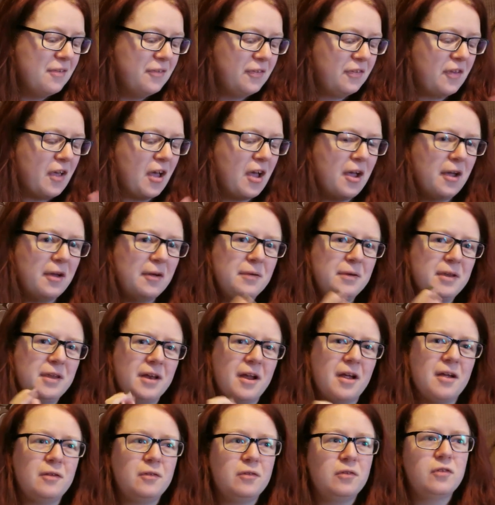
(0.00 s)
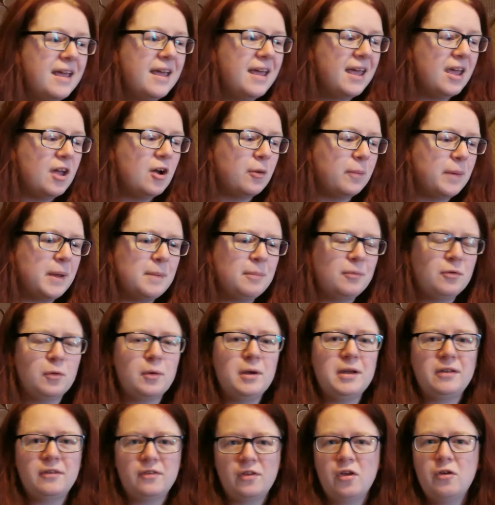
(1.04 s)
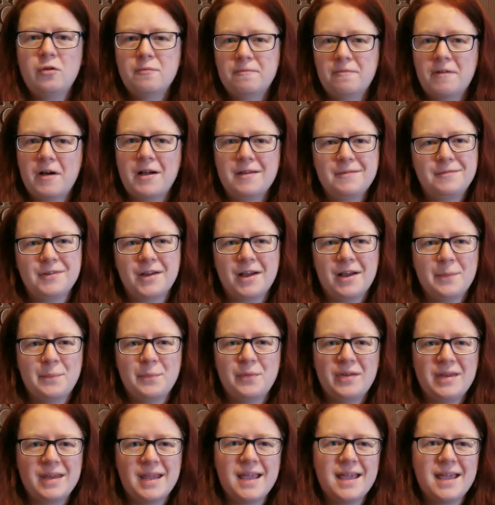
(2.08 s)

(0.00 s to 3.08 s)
So, you know, it'll be between 2 and 5 times a